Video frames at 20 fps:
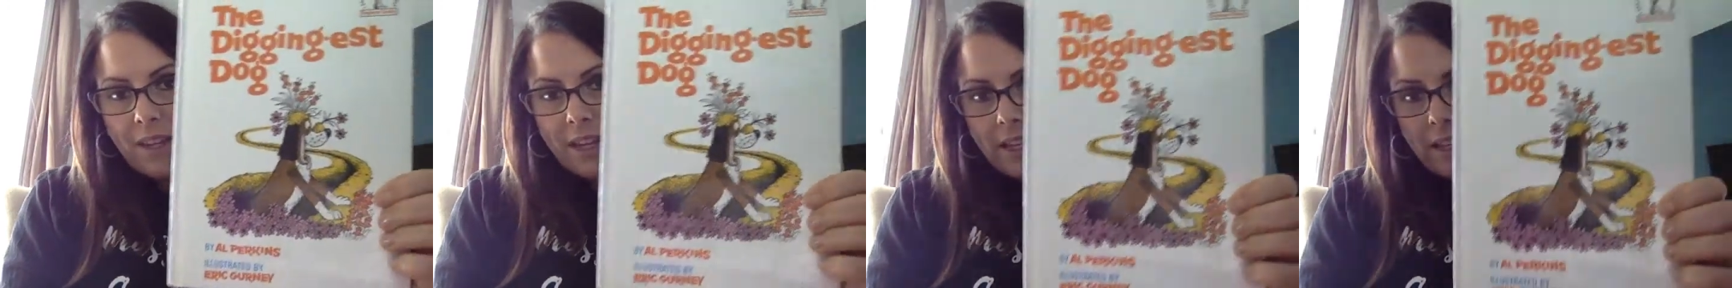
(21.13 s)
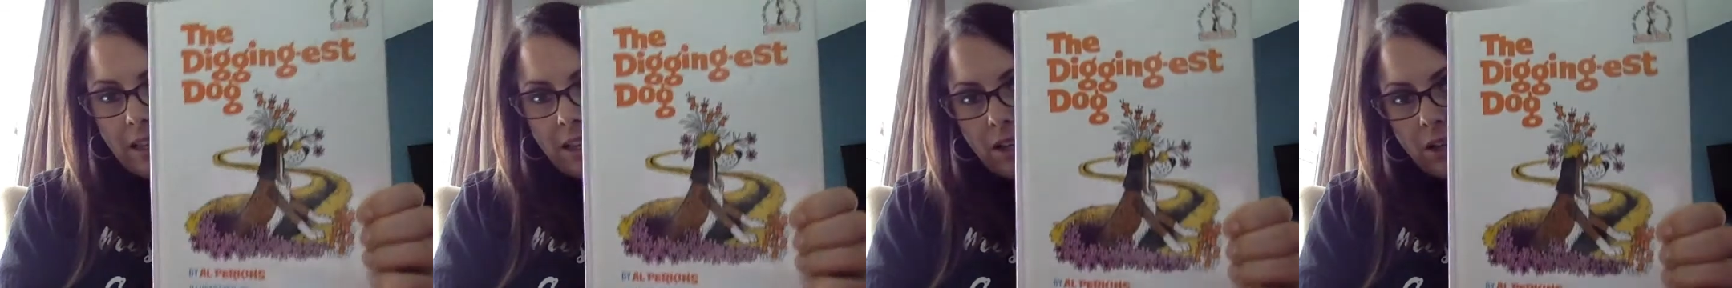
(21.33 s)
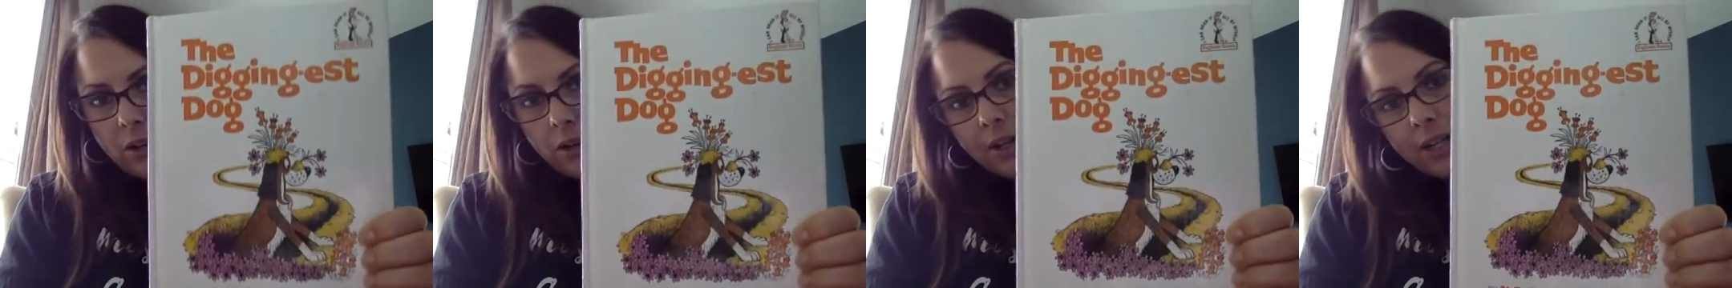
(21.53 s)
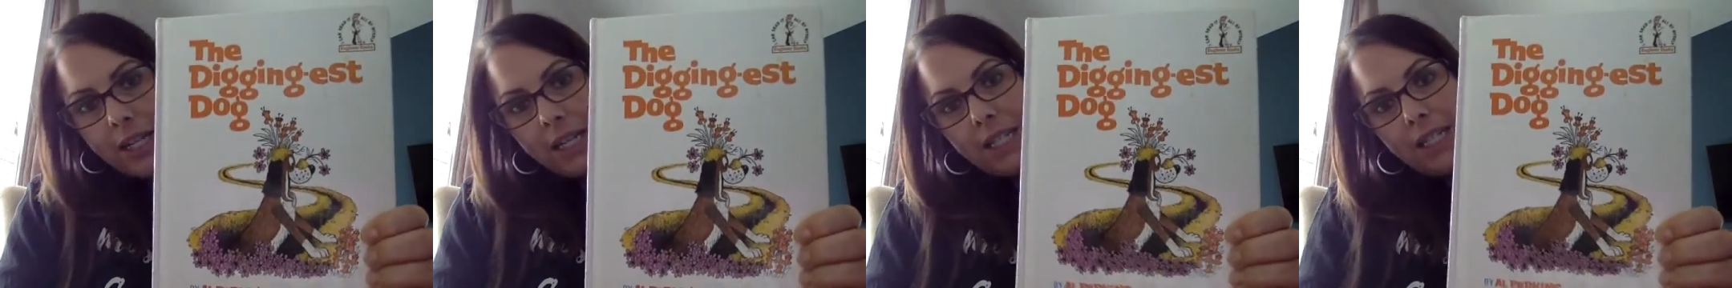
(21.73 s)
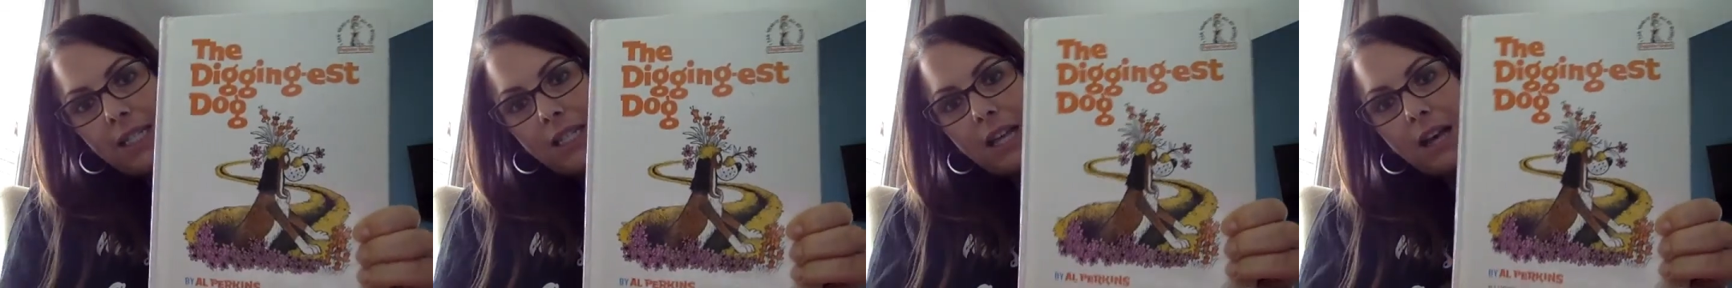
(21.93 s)
And here
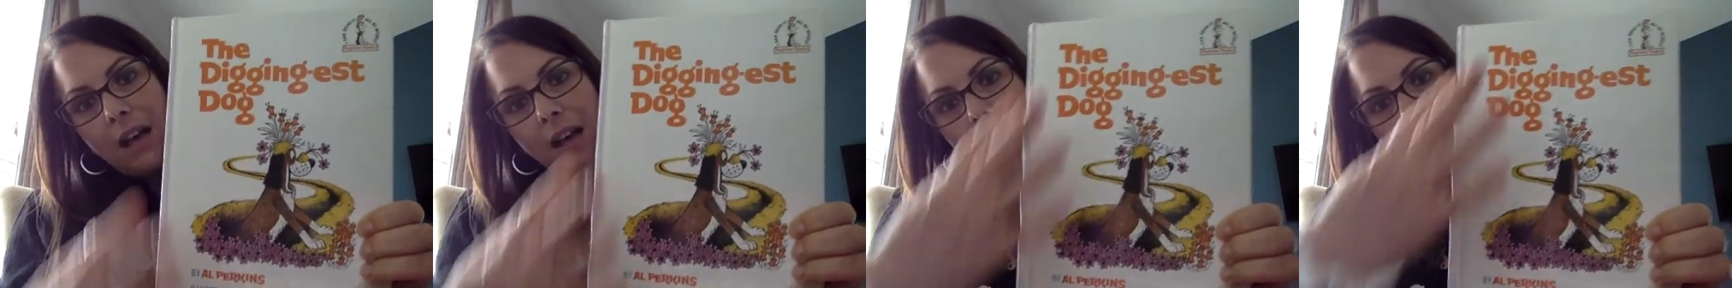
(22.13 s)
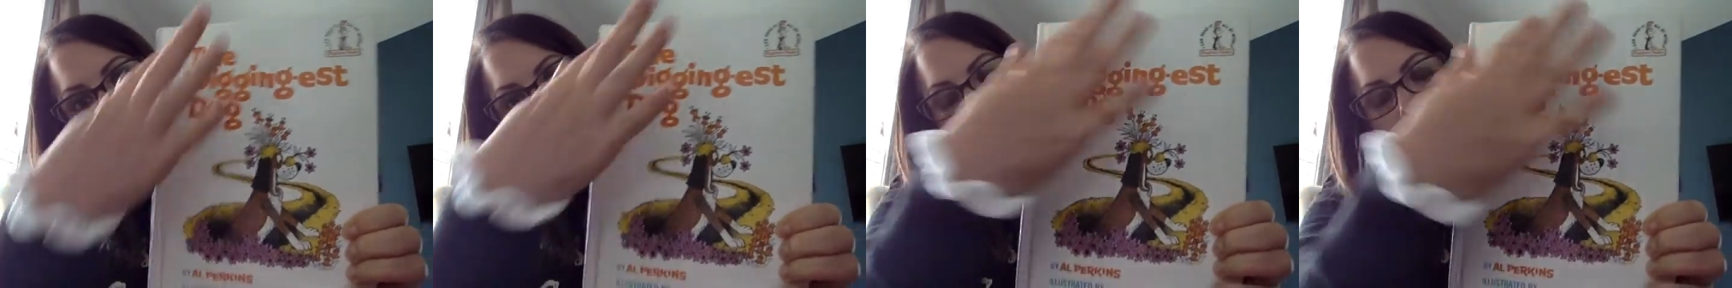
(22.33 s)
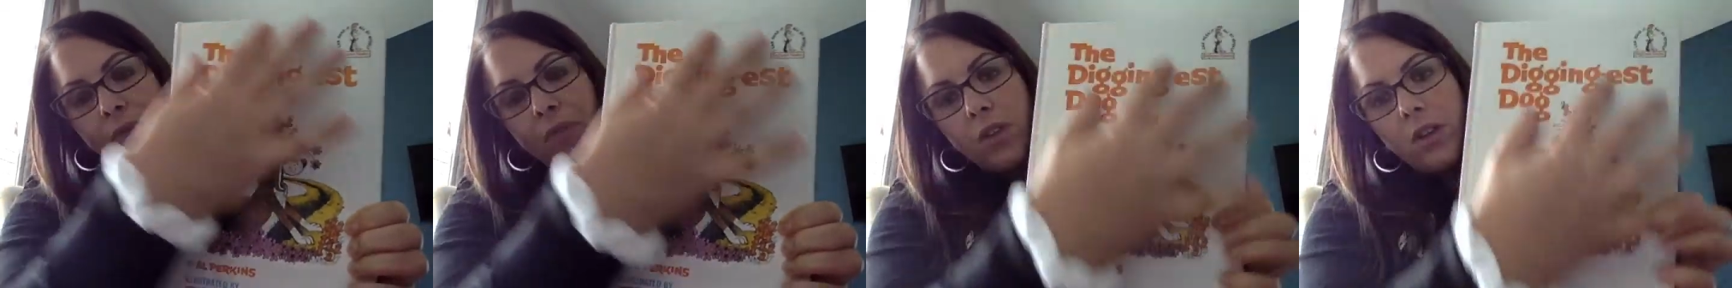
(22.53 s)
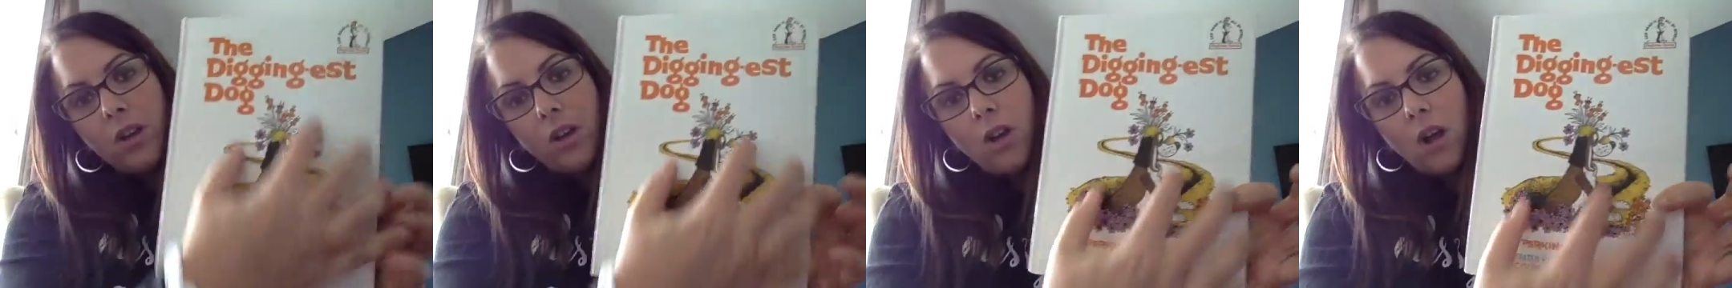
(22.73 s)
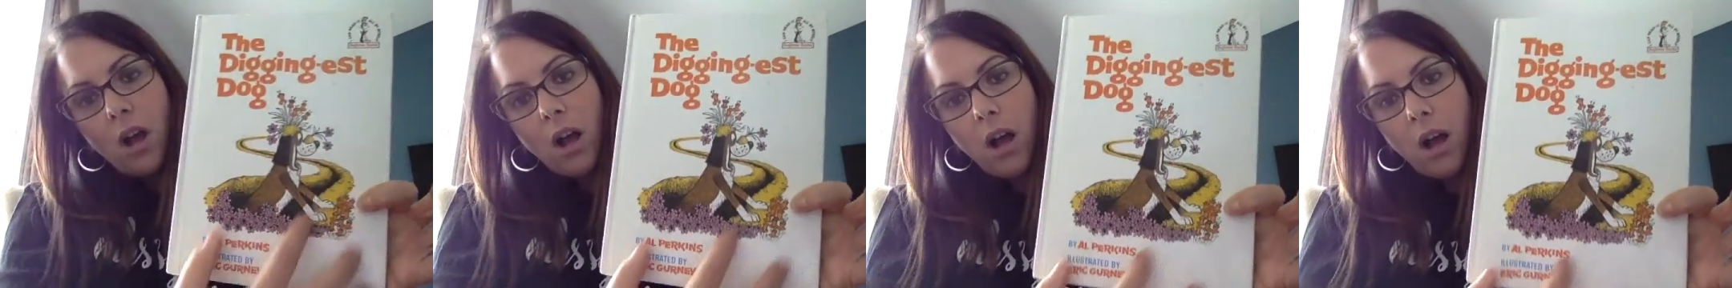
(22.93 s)
is the
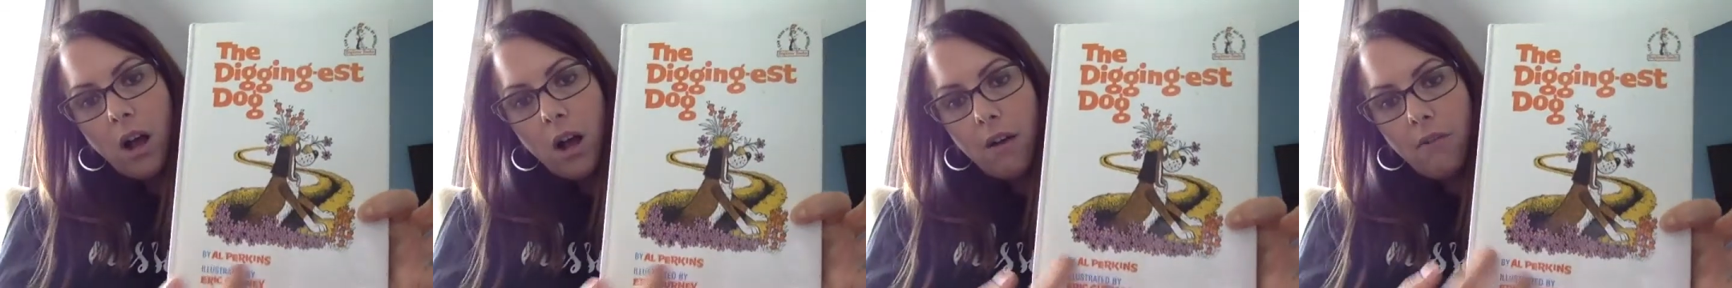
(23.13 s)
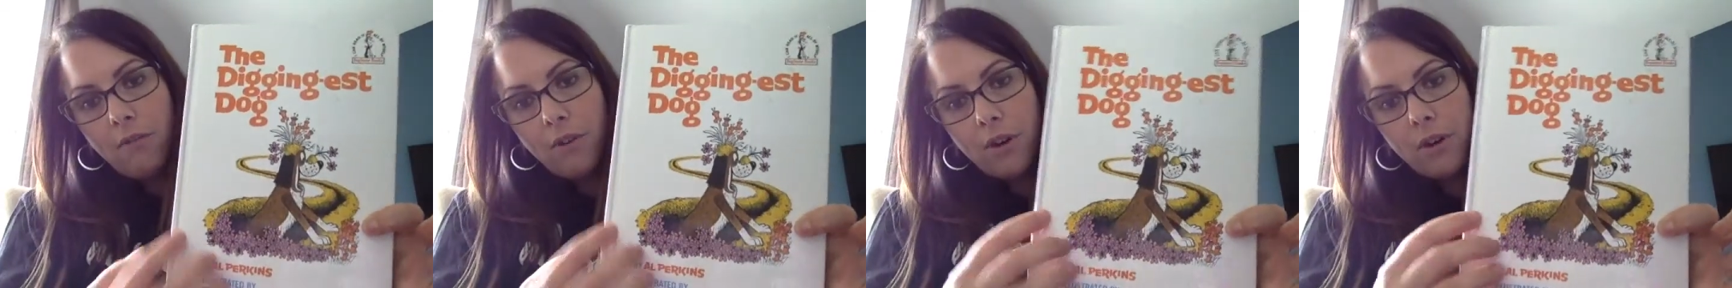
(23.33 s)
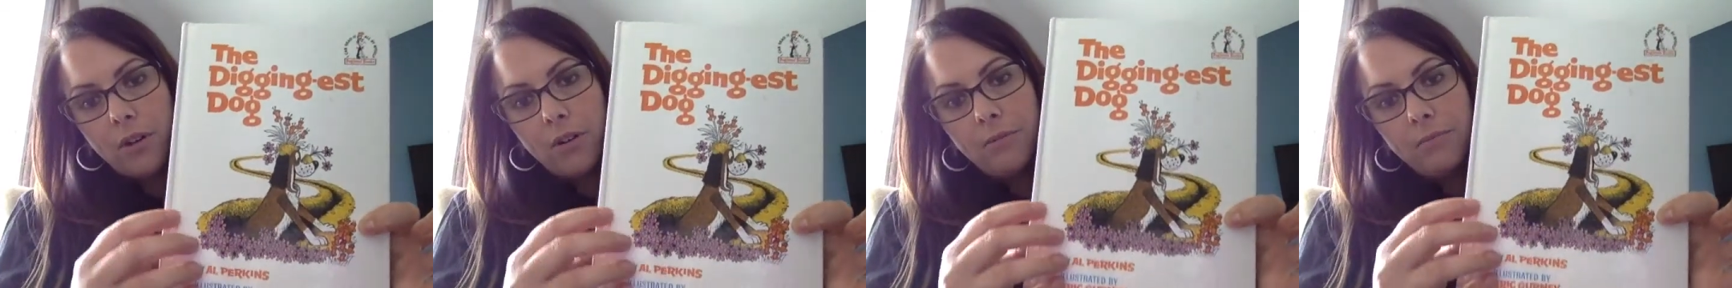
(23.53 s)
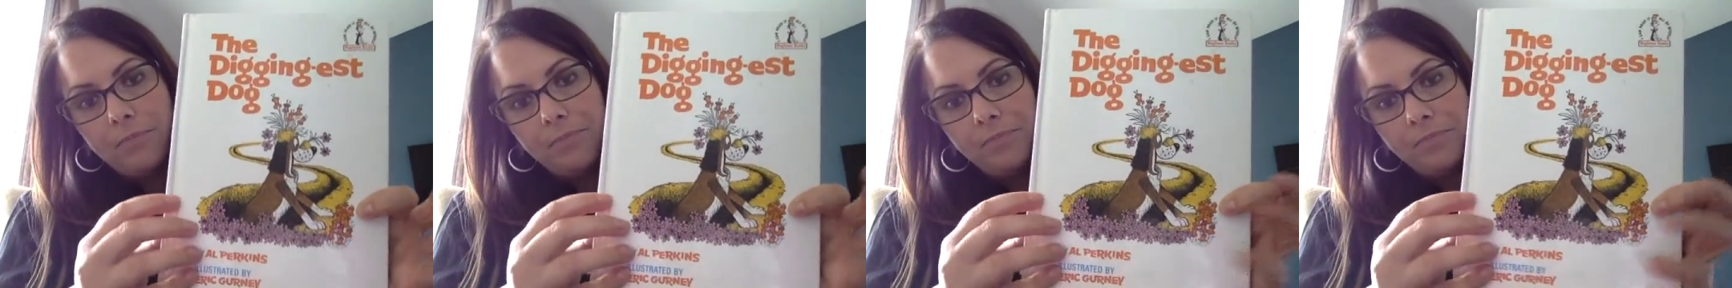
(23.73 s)
cover.